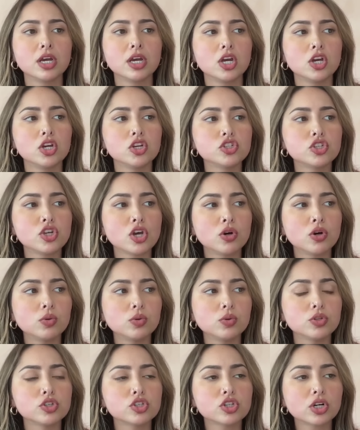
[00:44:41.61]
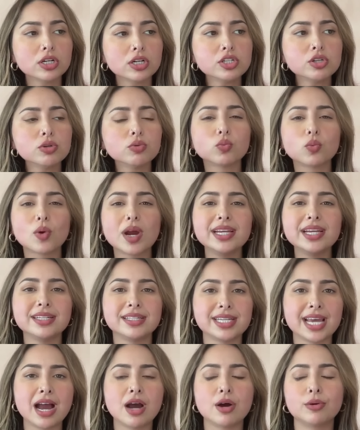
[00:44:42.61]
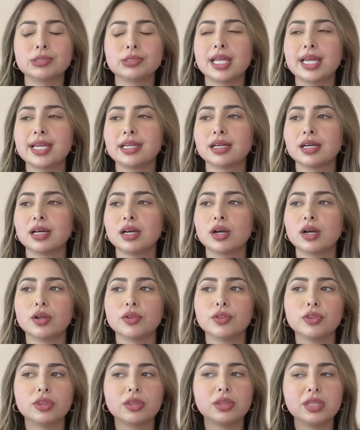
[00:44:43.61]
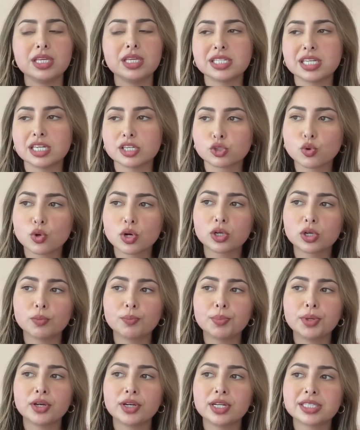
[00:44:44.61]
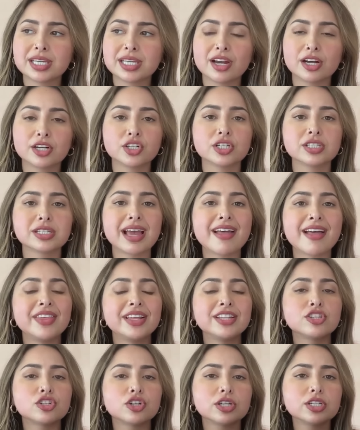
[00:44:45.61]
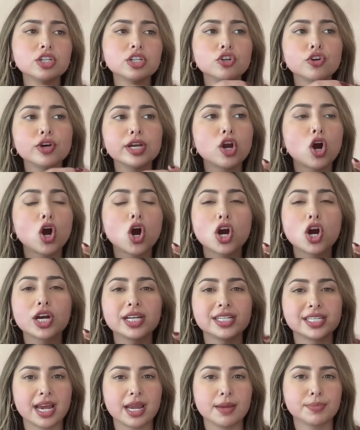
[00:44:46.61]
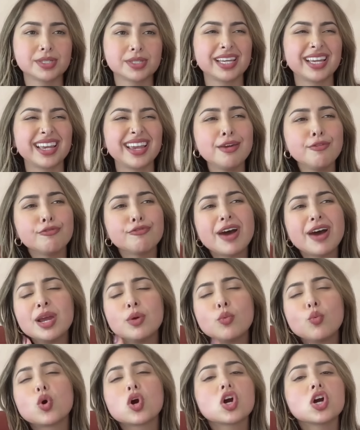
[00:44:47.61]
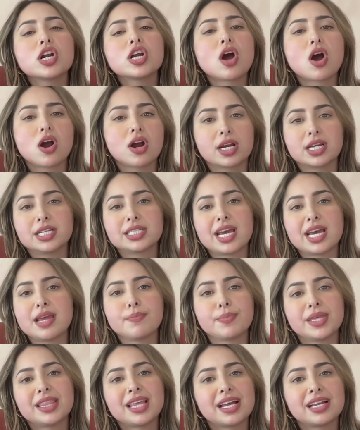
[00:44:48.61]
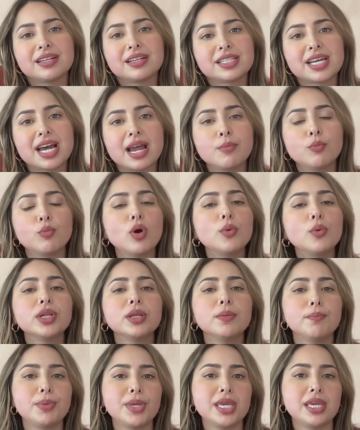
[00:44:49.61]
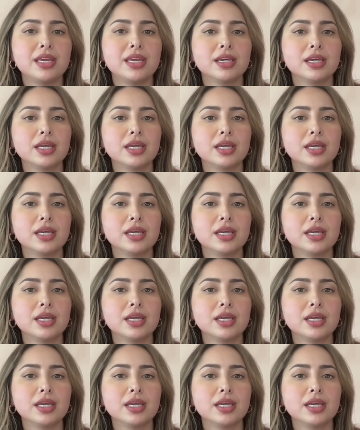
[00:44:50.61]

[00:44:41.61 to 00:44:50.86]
So start to write down like these historical periods, characters, and then start to create archetypes. Like, if I were an archetype in that time, what would it be?